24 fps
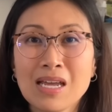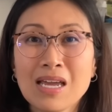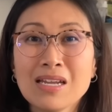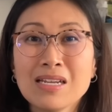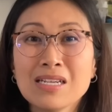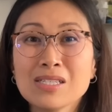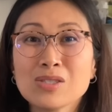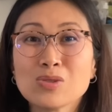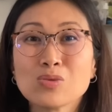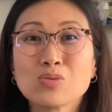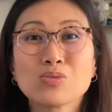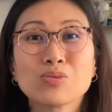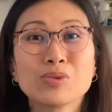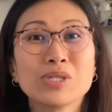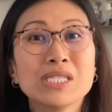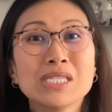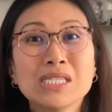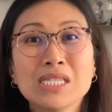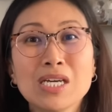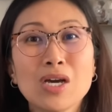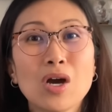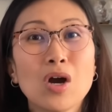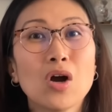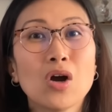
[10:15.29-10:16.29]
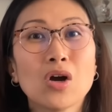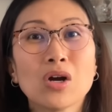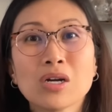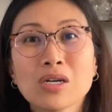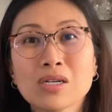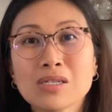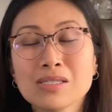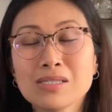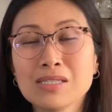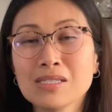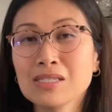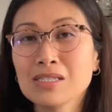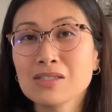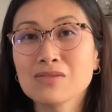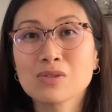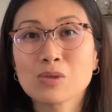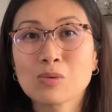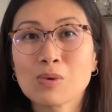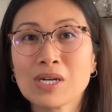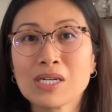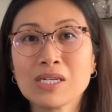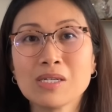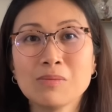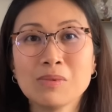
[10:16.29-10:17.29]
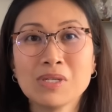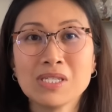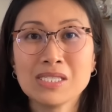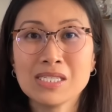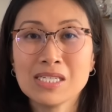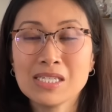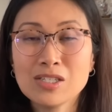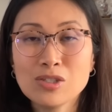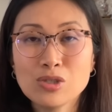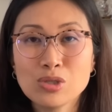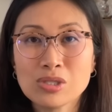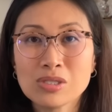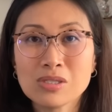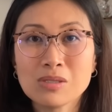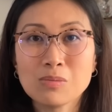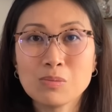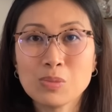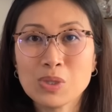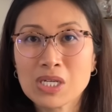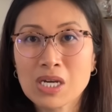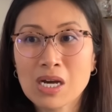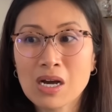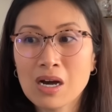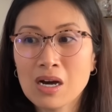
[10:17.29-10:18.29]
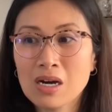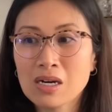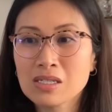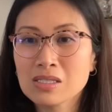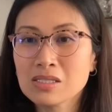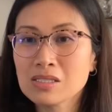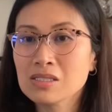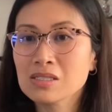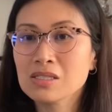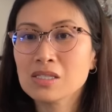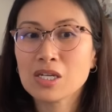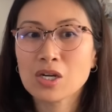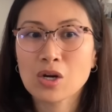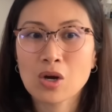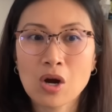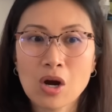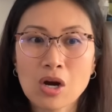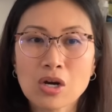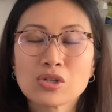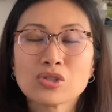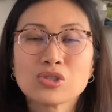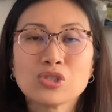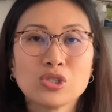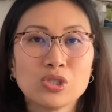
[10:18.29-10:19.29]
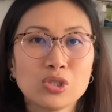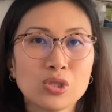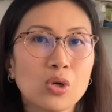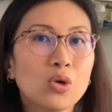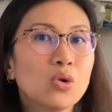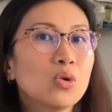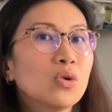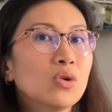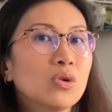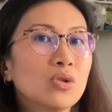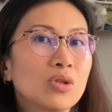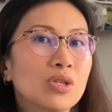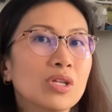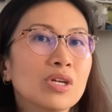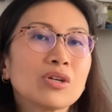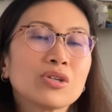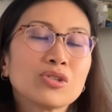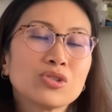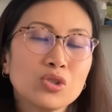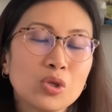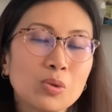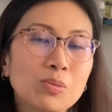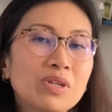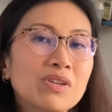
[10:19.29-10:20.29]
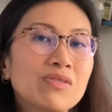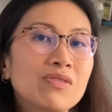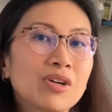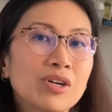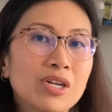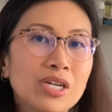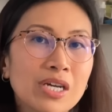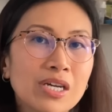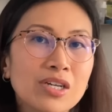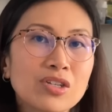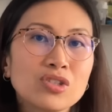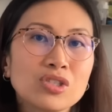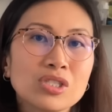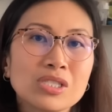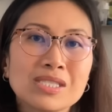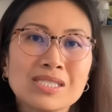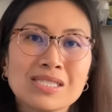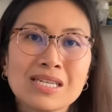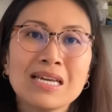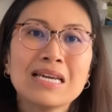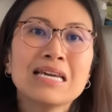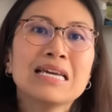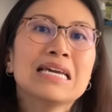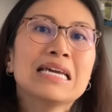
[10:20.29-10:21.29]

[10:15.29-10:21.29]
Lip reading: And it's really hard to give a recommendation because there are so many variations